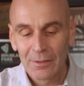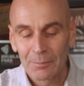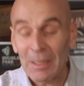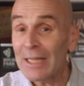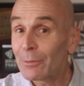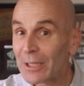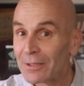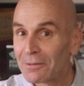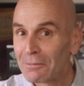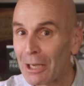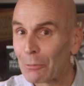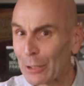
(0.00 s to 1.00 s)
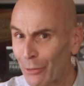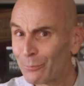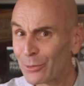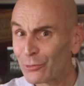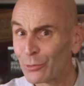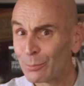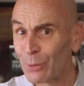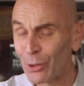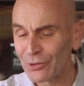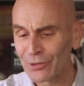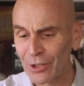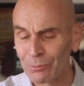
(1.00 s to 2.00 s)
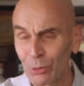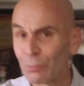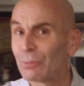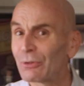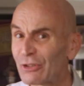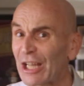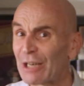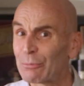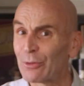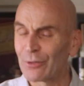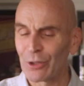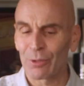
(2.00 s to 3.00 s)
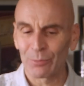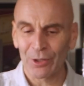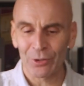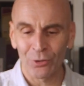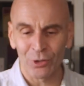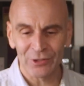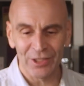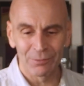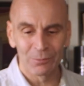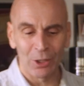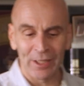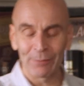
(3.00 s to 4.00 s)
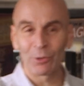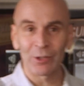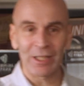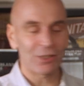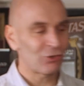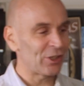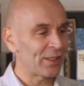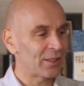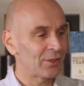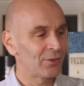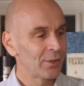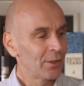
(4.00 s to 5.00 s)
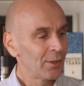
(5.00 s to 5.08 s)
But anyway, I'll get off my soapbox now and we'll start moving on with the cocktail. Alright, we've got that shaken.